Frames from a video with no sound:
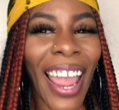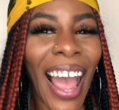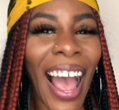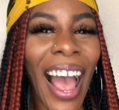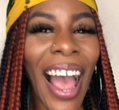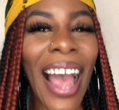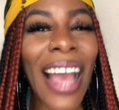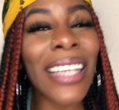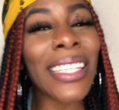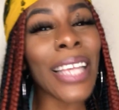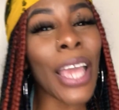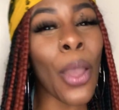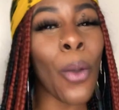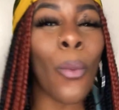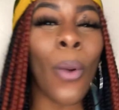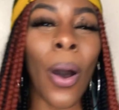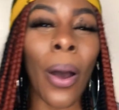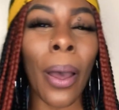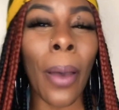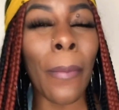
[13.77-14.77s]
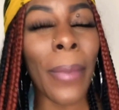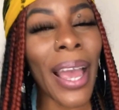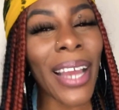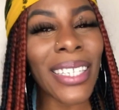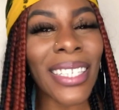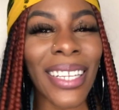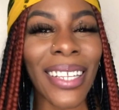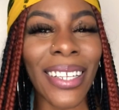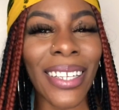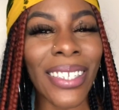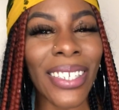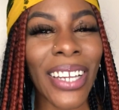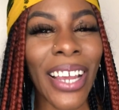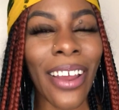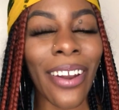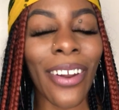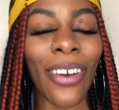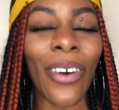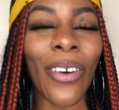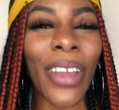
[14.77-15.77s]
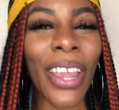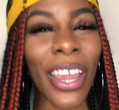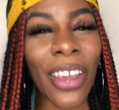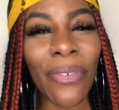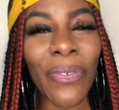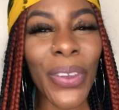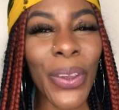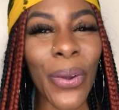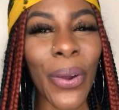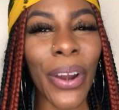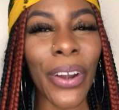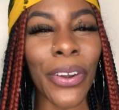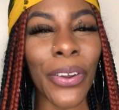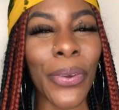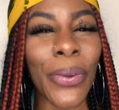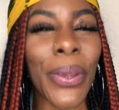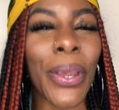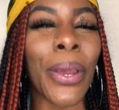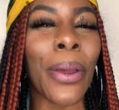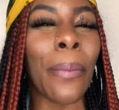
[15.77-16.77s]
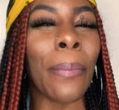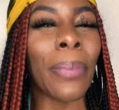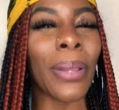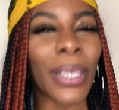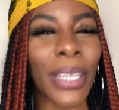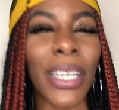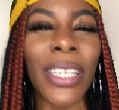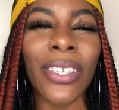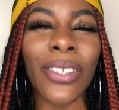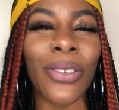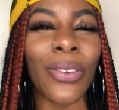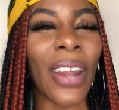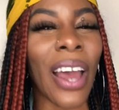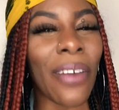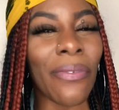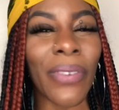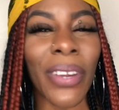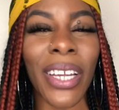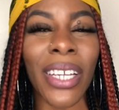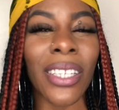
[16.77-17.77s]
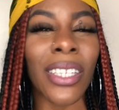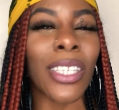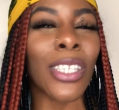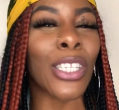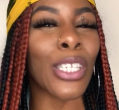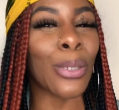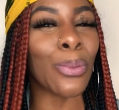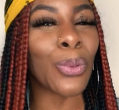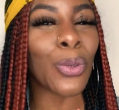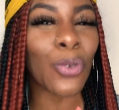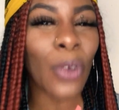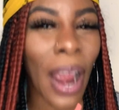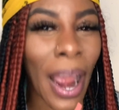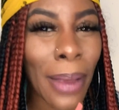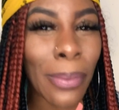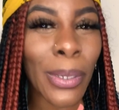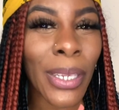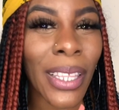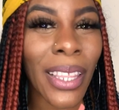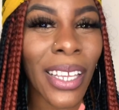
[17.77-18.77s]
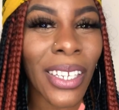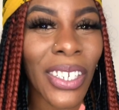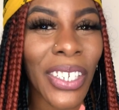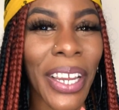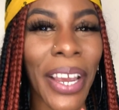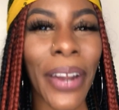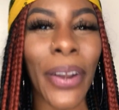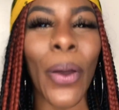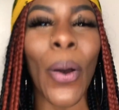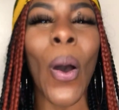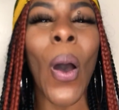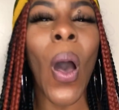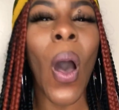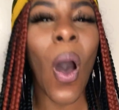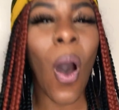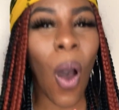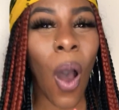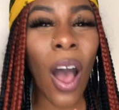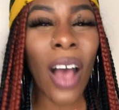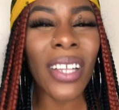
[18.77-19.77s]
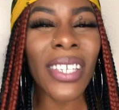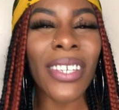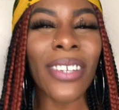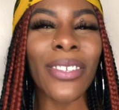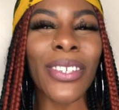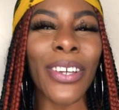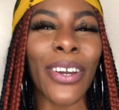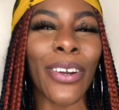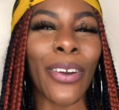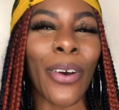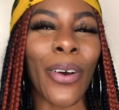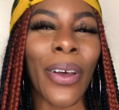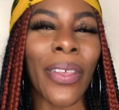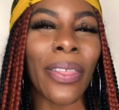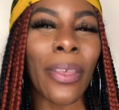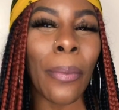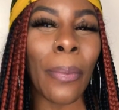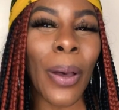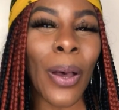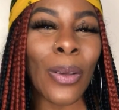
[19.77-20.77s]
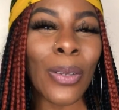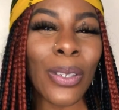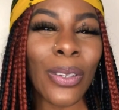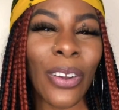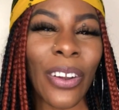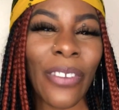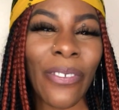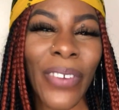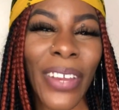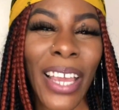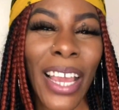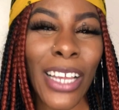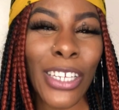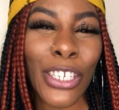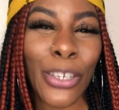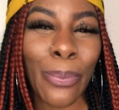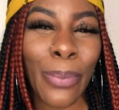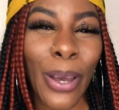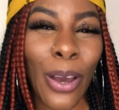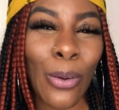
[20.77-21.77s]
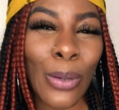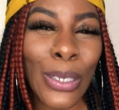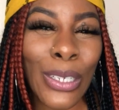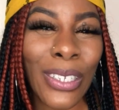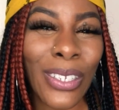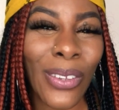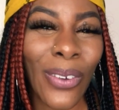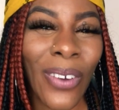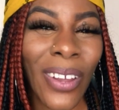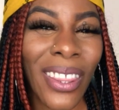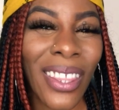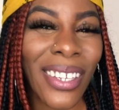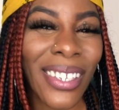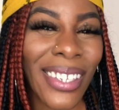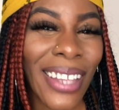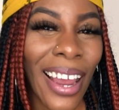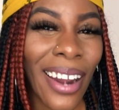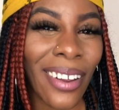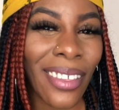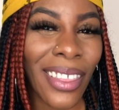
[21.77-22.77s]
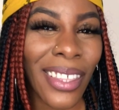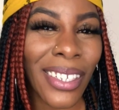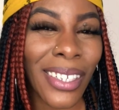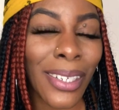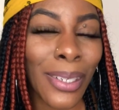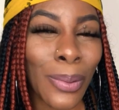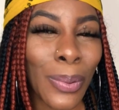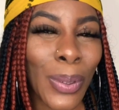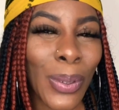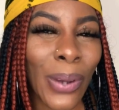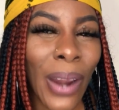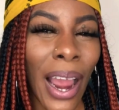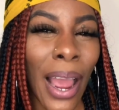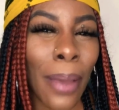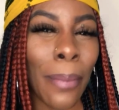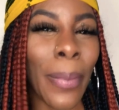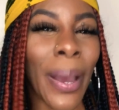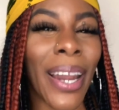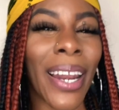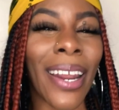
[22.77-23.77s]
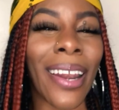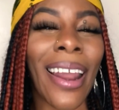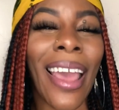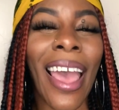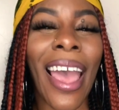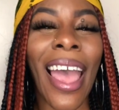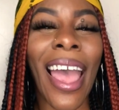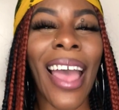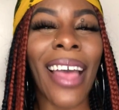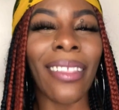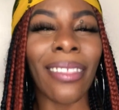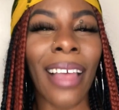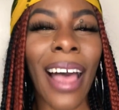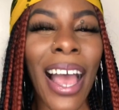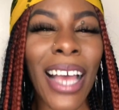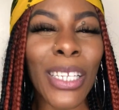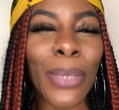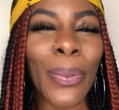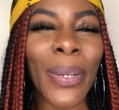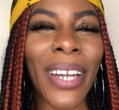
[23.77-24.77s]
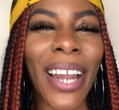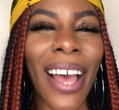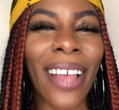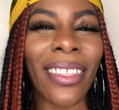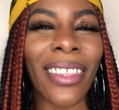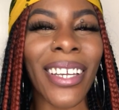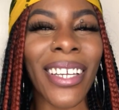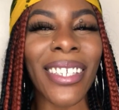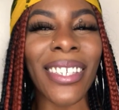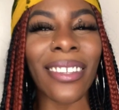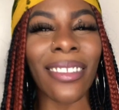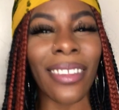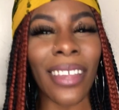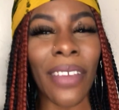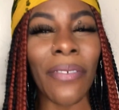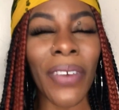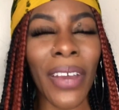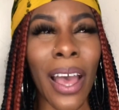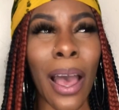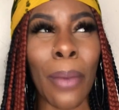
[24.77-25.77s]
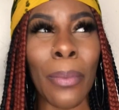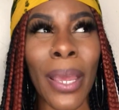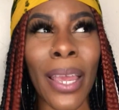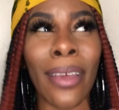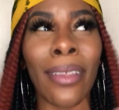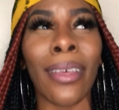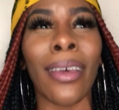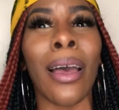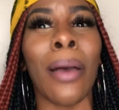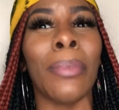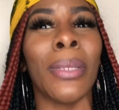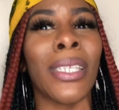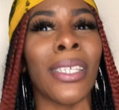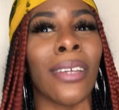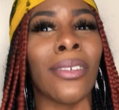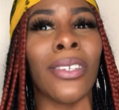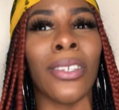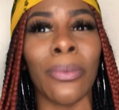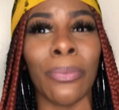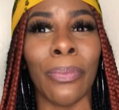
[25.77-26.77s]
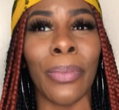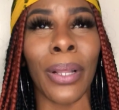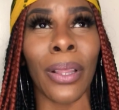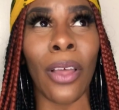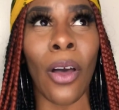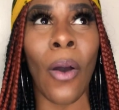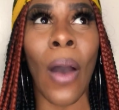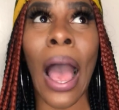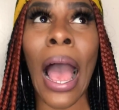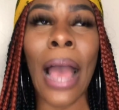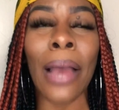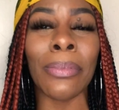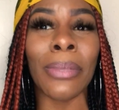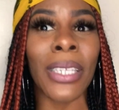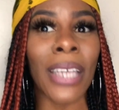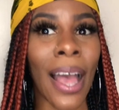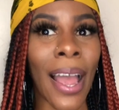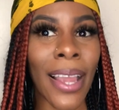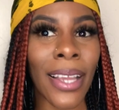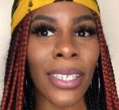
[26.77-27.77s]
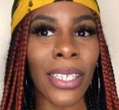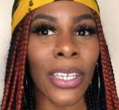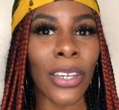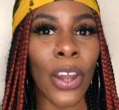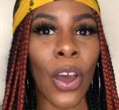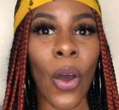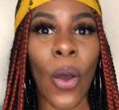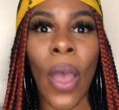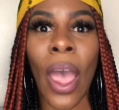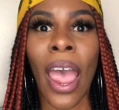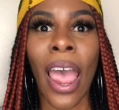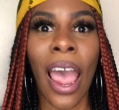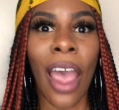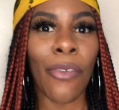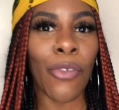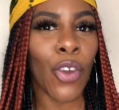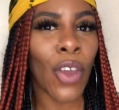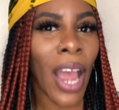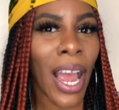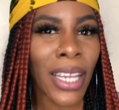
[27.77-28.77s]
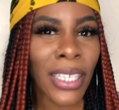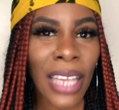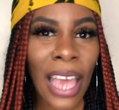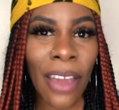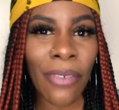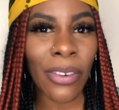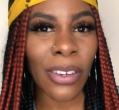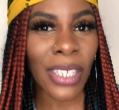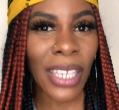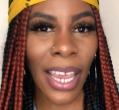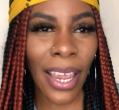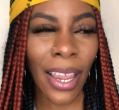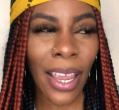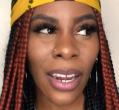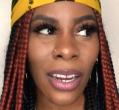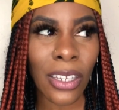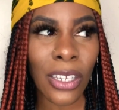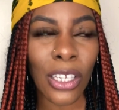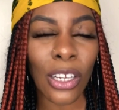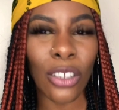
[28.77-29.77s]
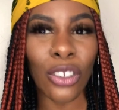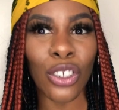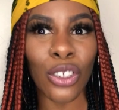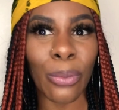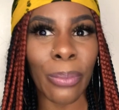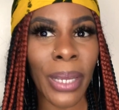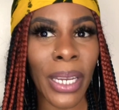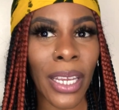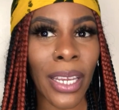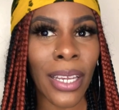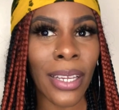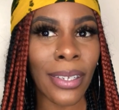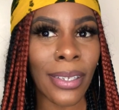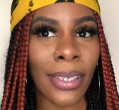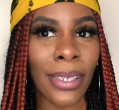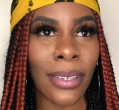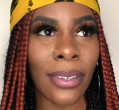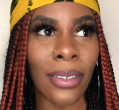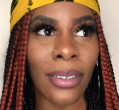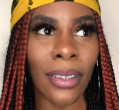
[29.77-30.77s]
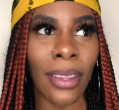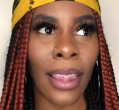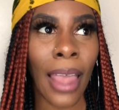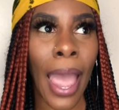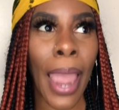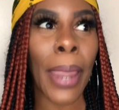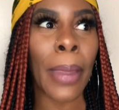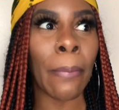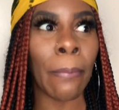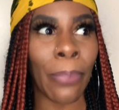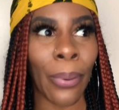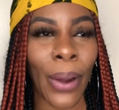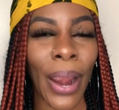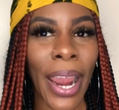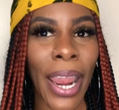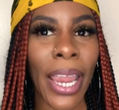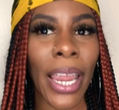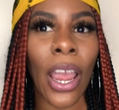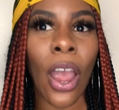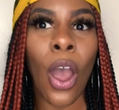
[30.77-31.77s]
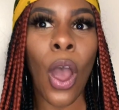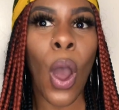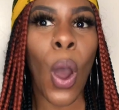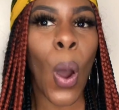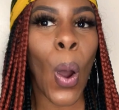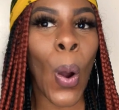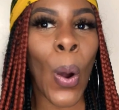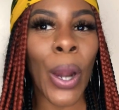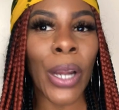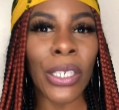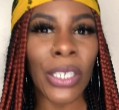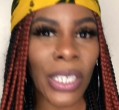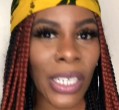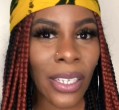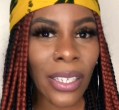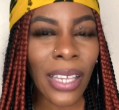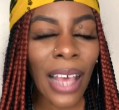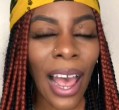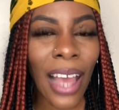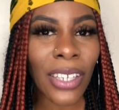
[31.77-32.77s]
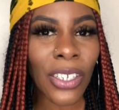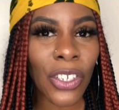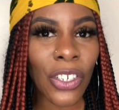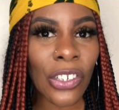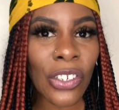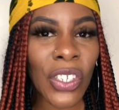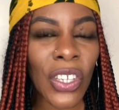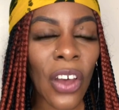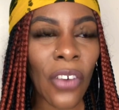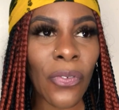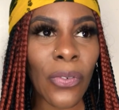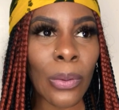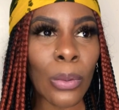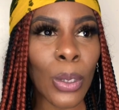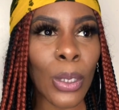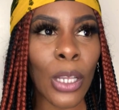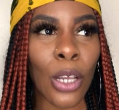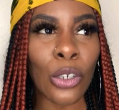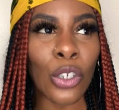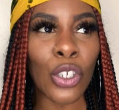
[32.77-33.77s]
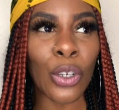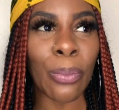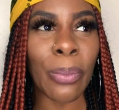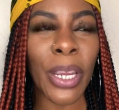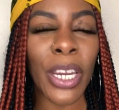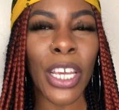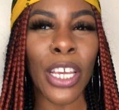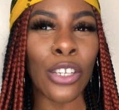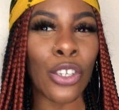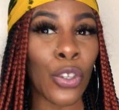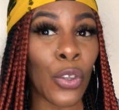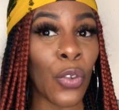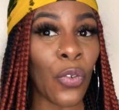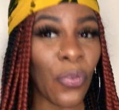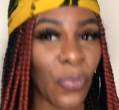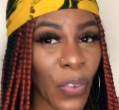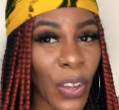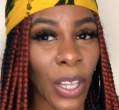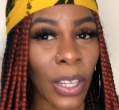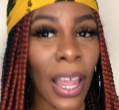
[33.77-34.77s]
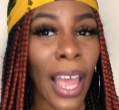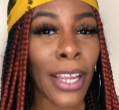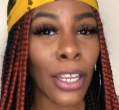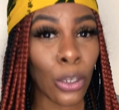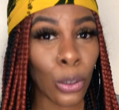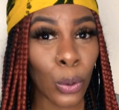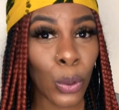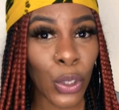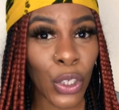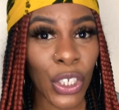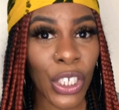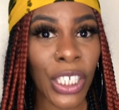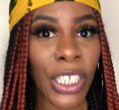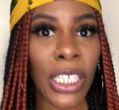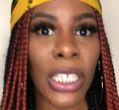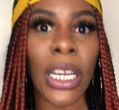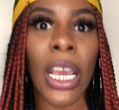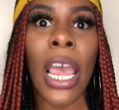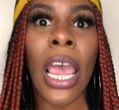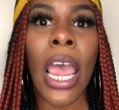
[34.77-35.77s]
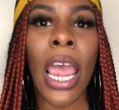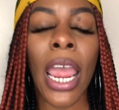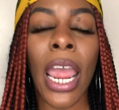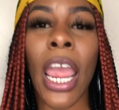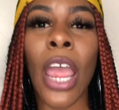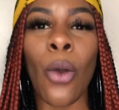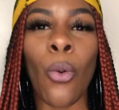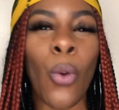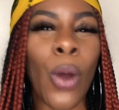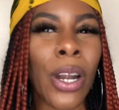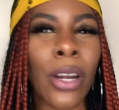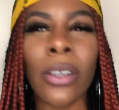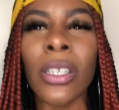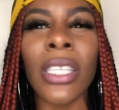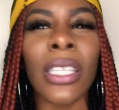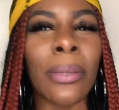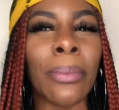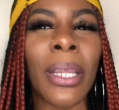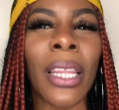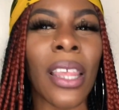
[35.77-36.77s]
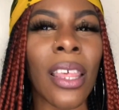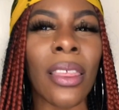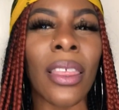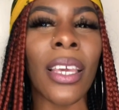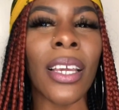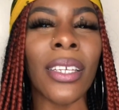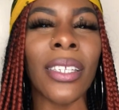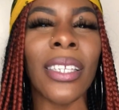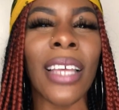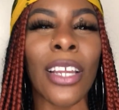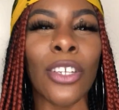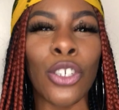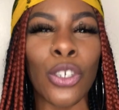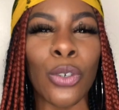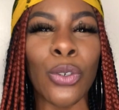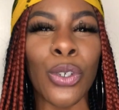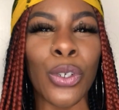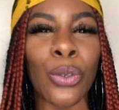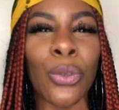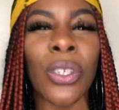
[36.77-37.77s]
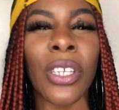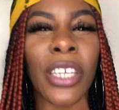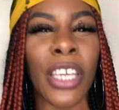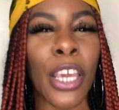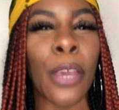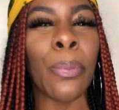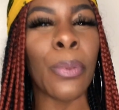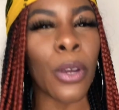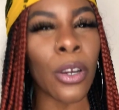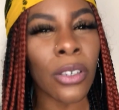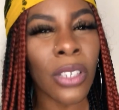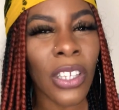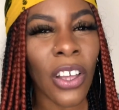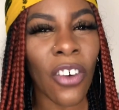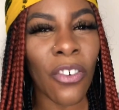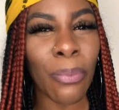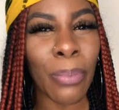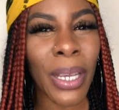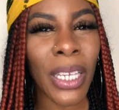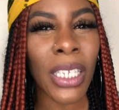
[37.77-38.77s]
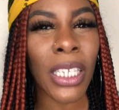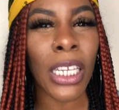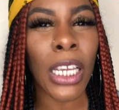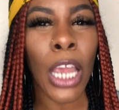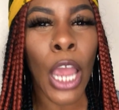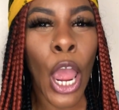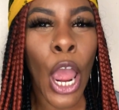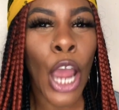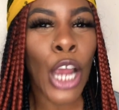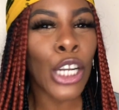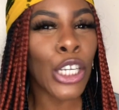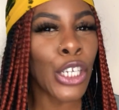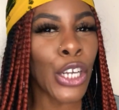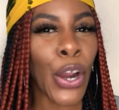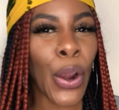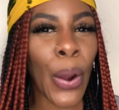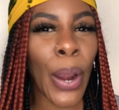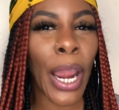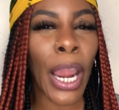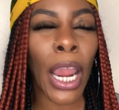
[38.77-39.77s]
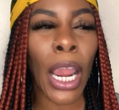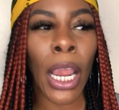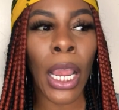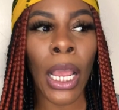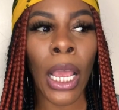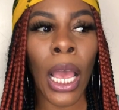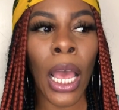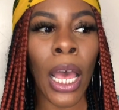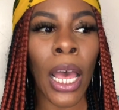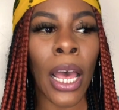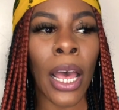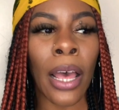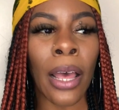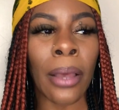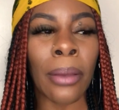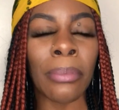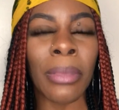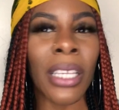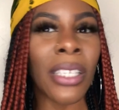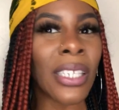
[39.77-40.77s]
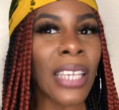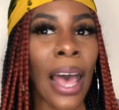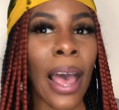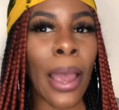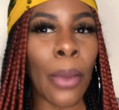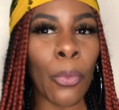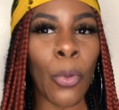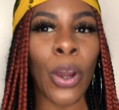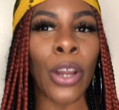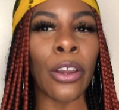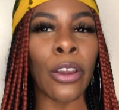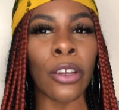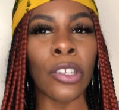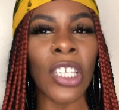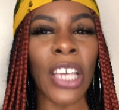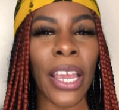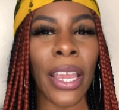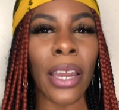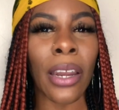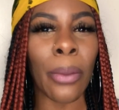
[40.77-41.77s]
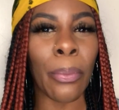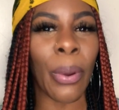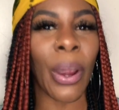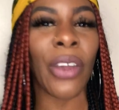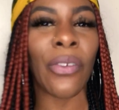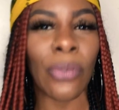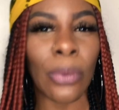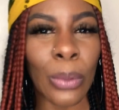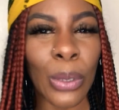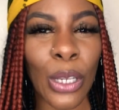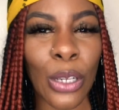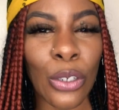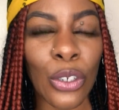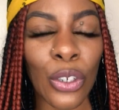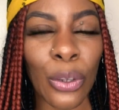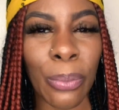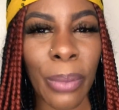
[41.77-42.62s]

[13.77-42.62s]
guys, and welcome back to the channel. If you are new here, please do not forget to subscribe to the channel. Also turn on the post notification bell, which is on the side of the subscribe button. And last but not least, leave a comment in the comment section below. I'm dying to know, have you guys ever taken a social media like break or detox yourself from social media? Do you feel like you should? And what are some of the things that you do to keep yourself busy during um, the time when you're taking a break from social